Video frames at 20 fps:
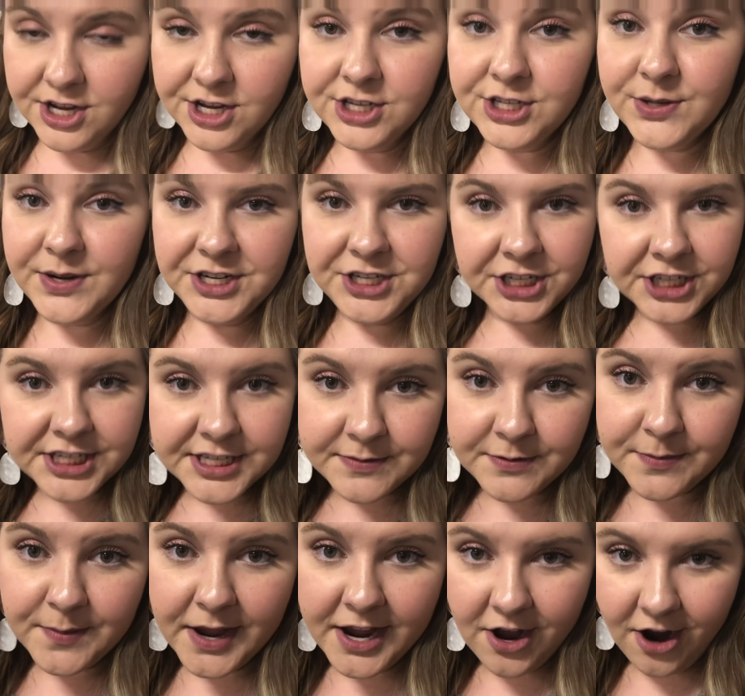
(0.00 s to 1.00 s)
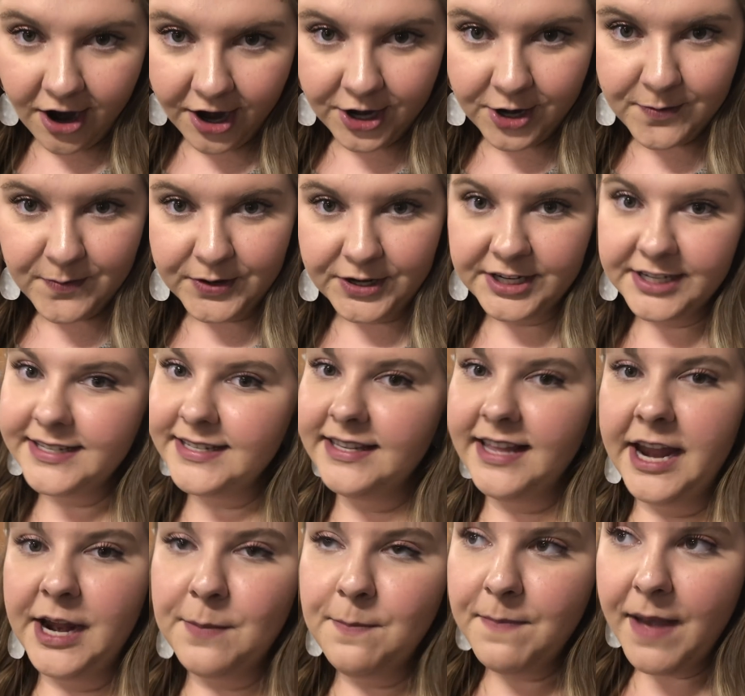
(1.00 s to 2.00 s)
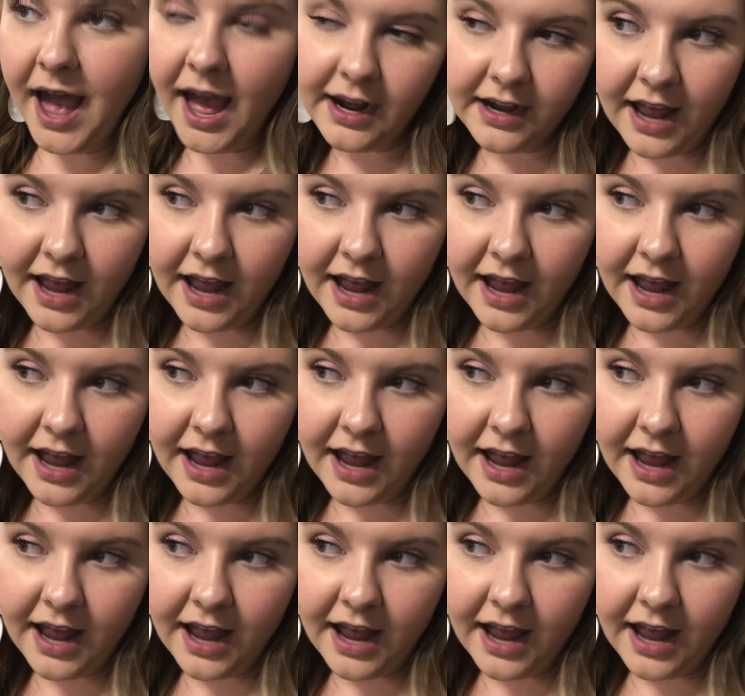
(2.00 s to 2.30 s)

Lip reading: So I took some of my harder books like Bad